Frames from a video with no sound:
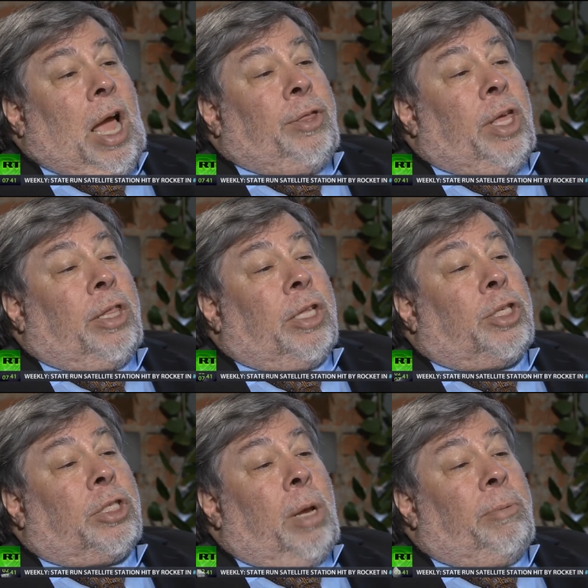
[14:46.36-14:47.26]
I think that
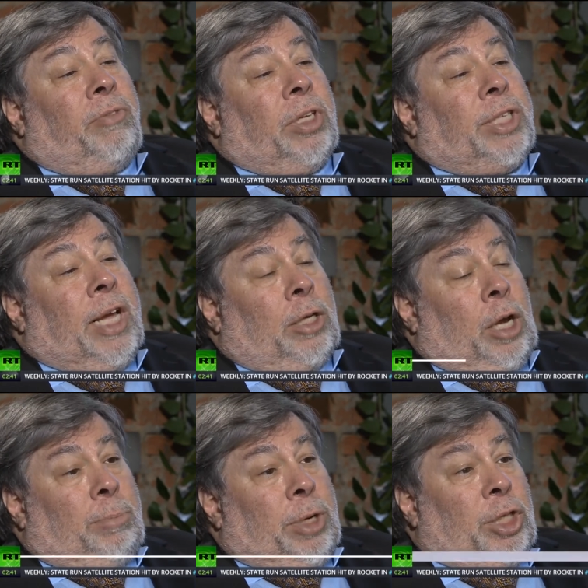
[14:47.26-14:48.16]
some of the tech
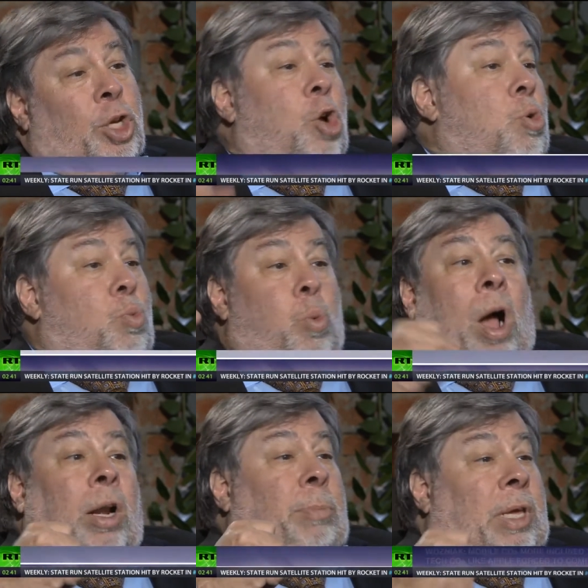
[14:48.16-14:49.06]
companies
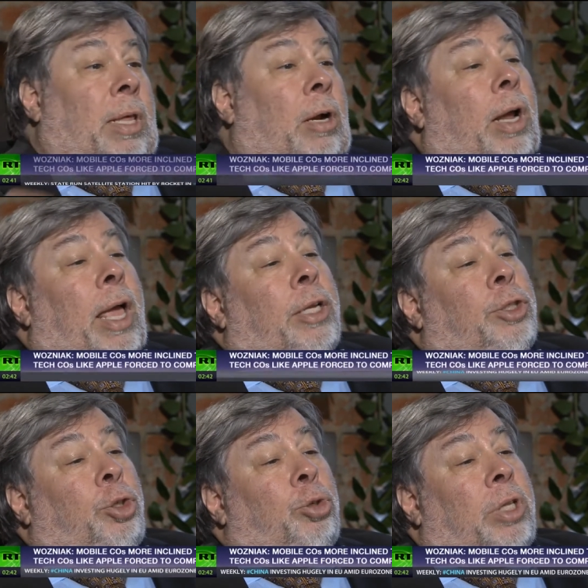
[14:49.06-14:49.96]
want to be there, and
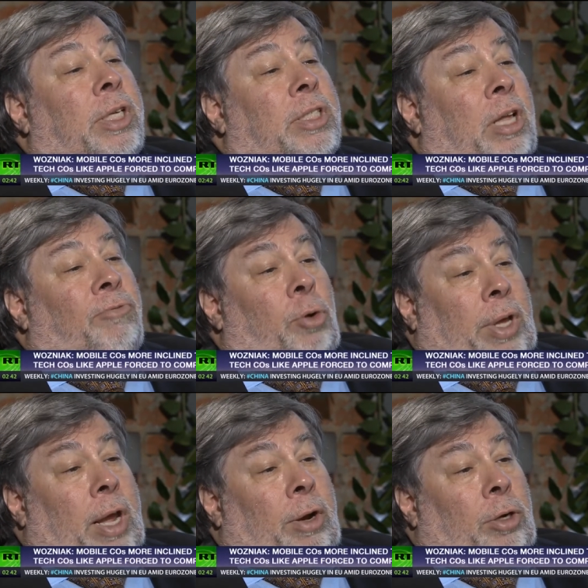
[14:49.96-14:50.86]
it's usually cell phone
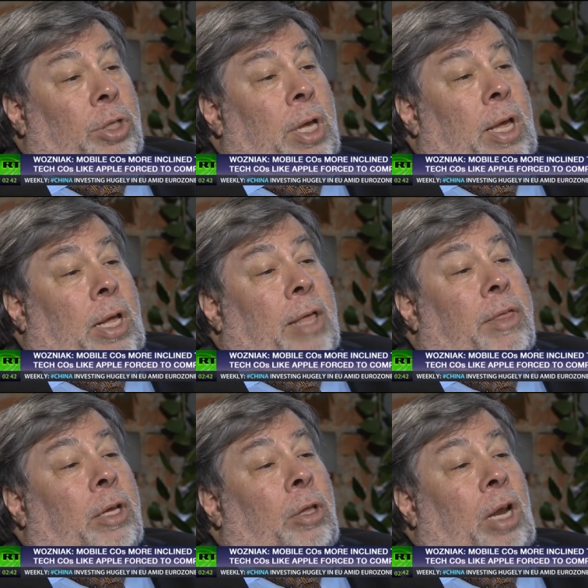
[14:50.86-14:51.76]
carriers. I
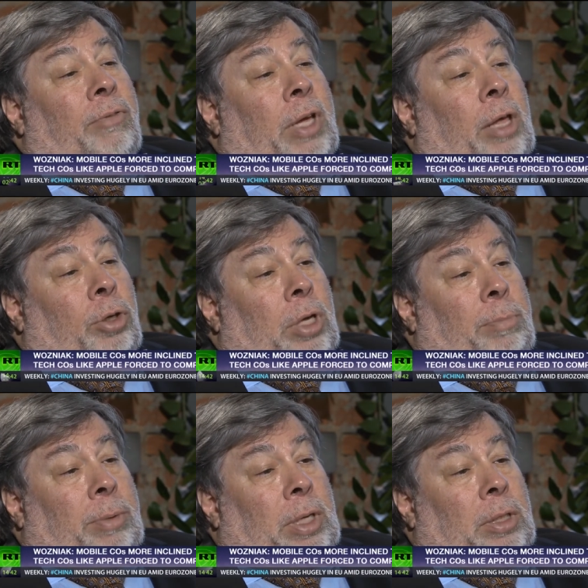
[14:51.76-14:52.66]
think a lot of the other
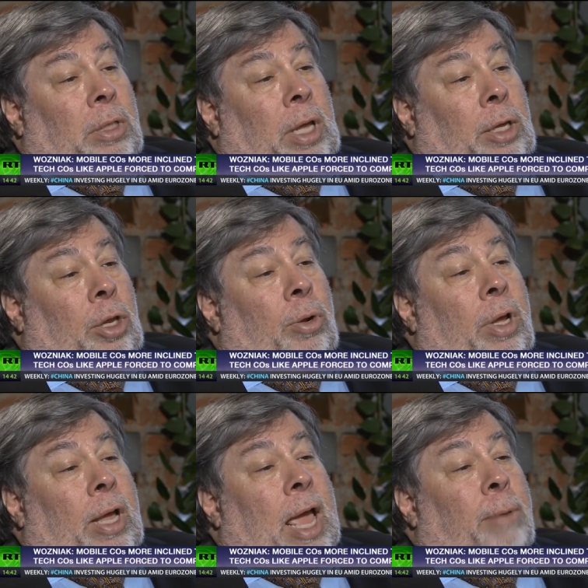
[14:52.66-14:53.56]
companies, like
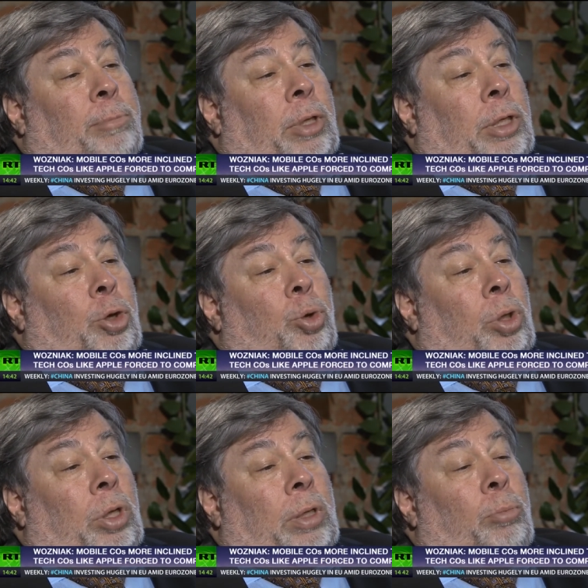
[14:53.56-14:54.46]
Apple and
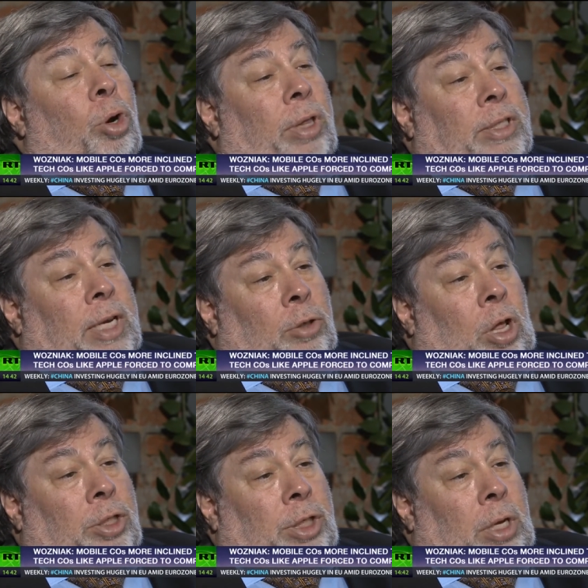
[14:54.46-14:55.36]
Google and more of the
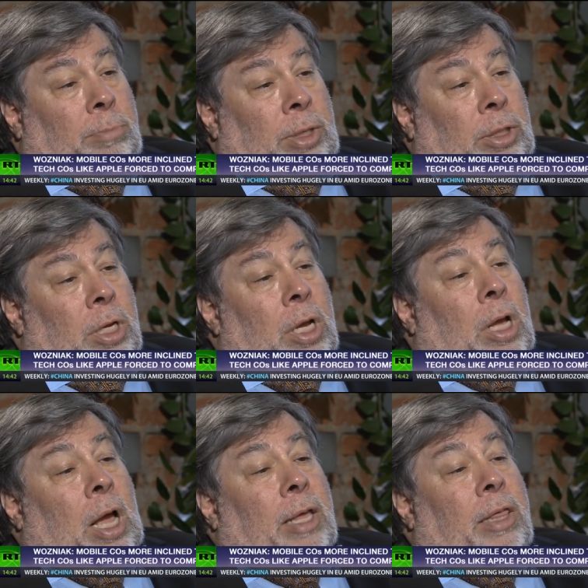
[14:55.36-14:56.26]
technology companies,
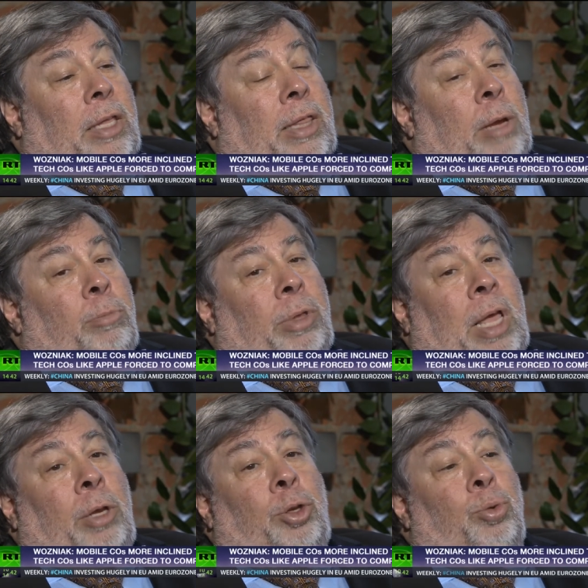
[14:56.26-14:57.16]
I think
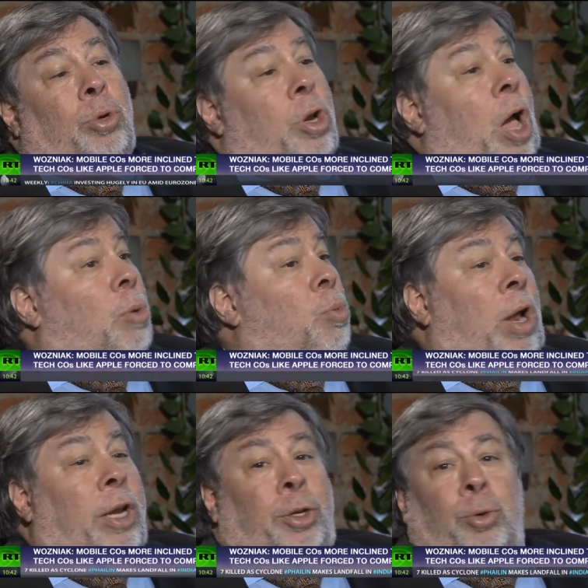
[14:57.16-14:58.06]
they do not
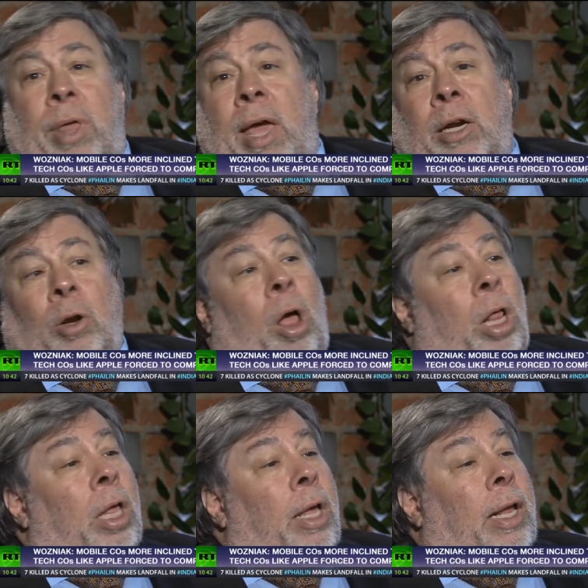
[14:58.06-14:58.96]
want to do that at
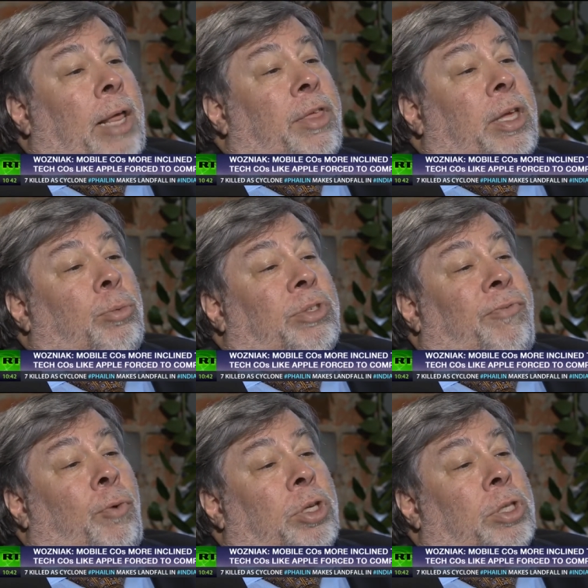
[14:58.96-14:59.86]
all, and I think it was
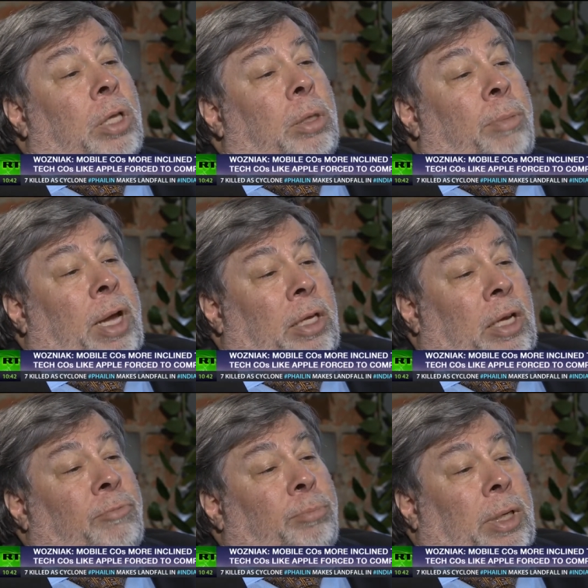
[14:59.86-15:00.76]
forced on them by the
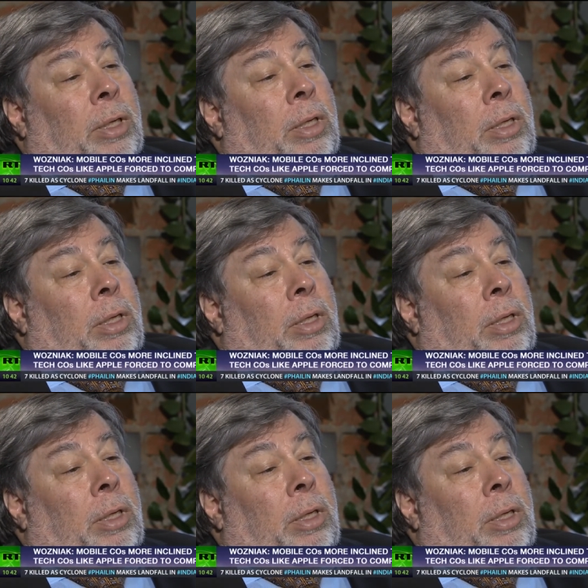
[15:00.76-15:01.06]
government